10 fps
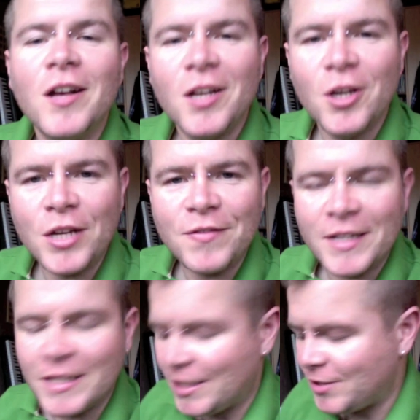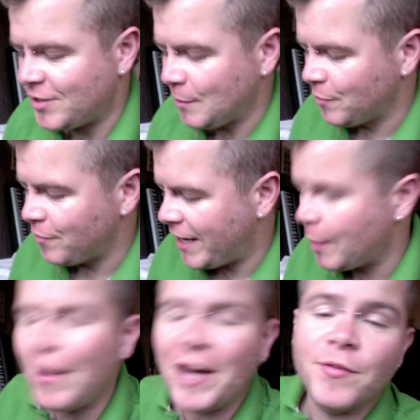Good evening, ladies and gentlemen. Ray
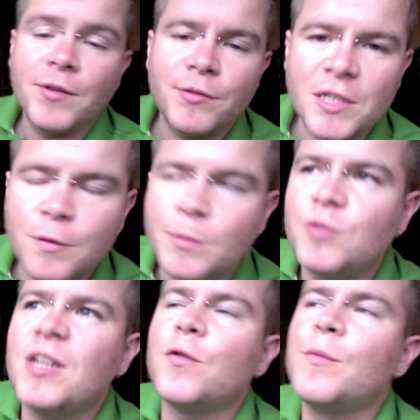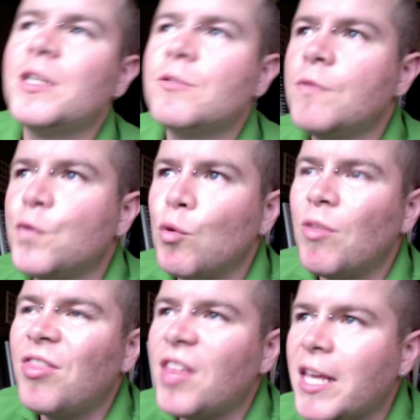here, back for another Transformers Transformation Review
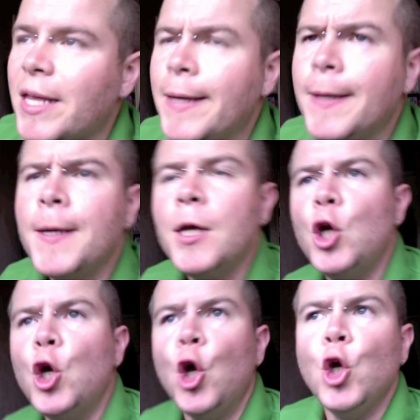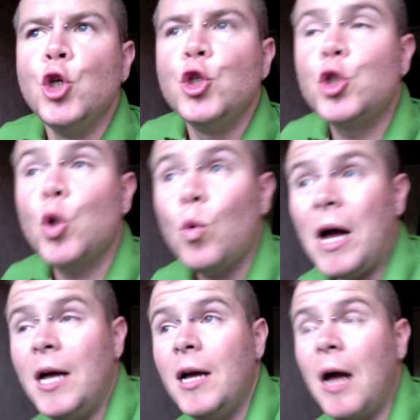thingy. So,
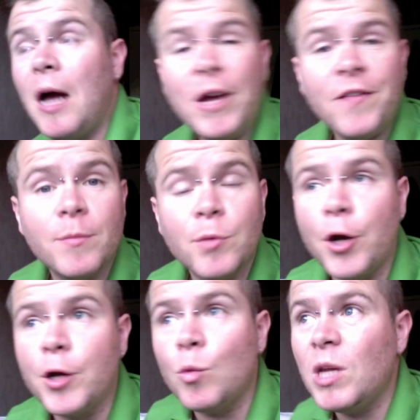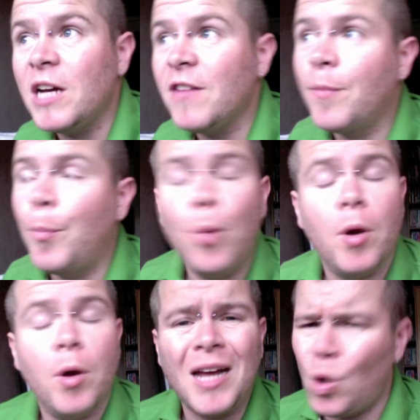a week from now, we'll have
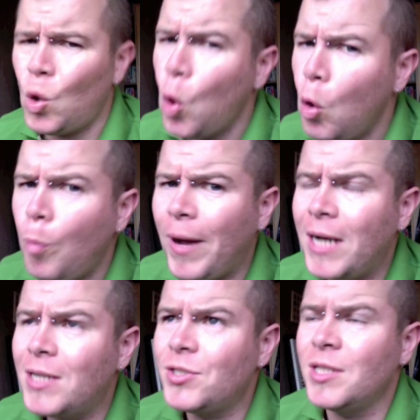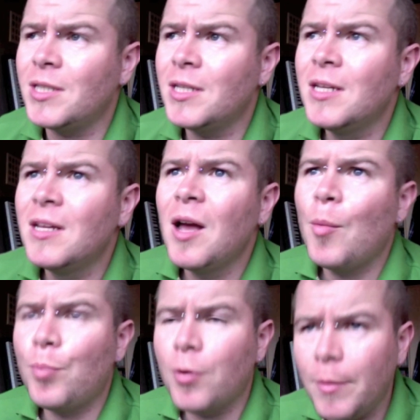bought a whole pile of shit,
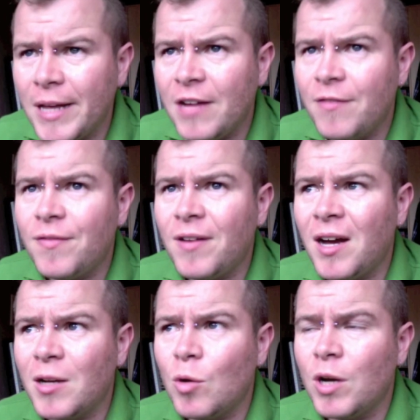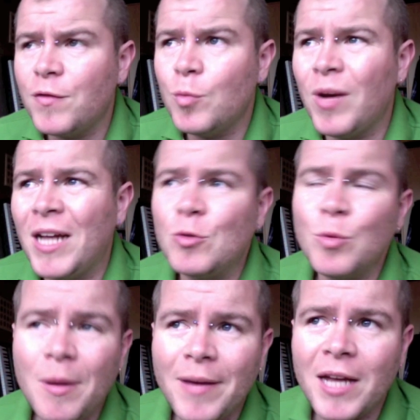probably have had quite a few pints, we
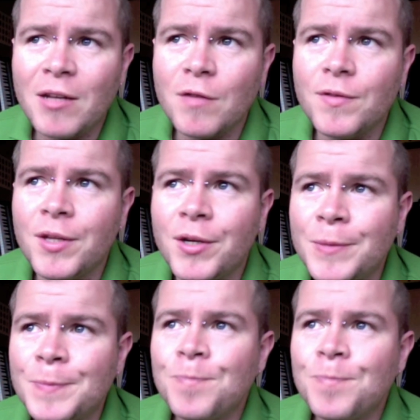may be heading out for dinner,